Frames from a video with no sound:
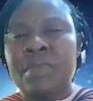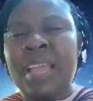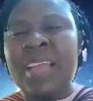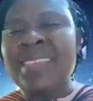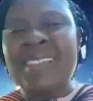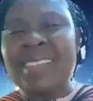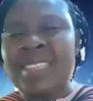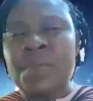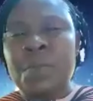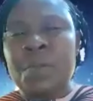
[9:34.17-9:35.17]
as early
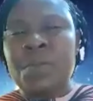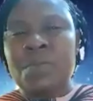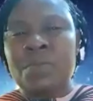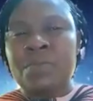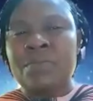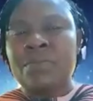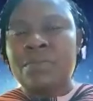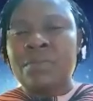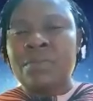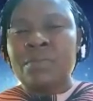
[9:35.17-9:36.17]
as possible.
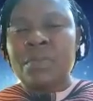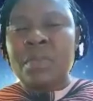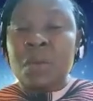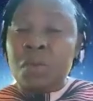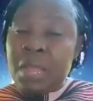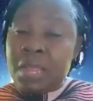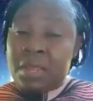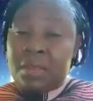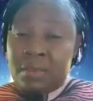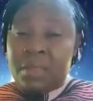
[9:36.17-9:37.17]
And
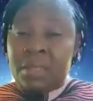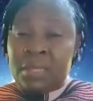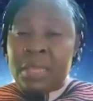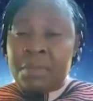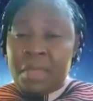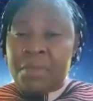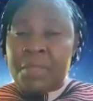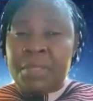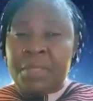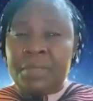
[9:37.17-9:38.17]
while in their
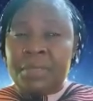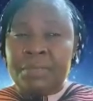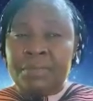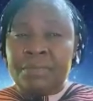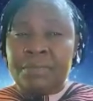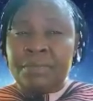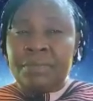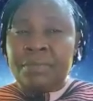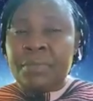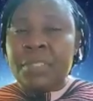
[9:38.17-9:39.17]
marriage,
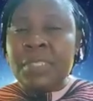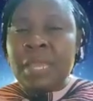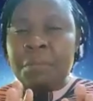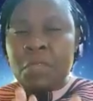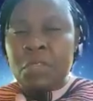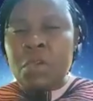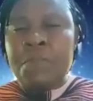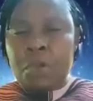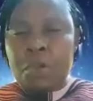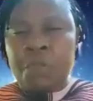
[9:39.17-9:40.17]
their major
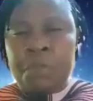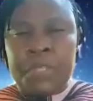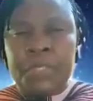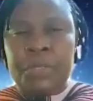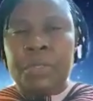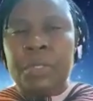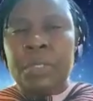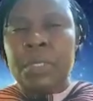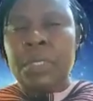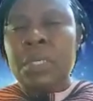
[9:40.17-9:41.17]
preoccupation
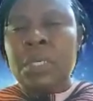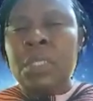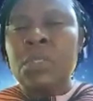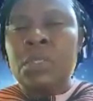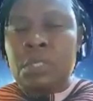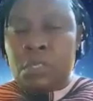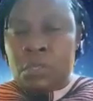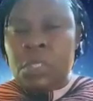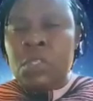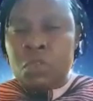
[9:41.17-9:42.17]

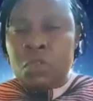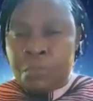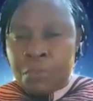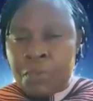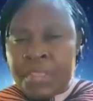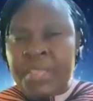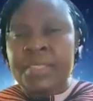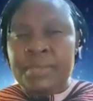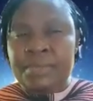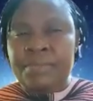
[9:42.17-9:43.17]
is to procreate,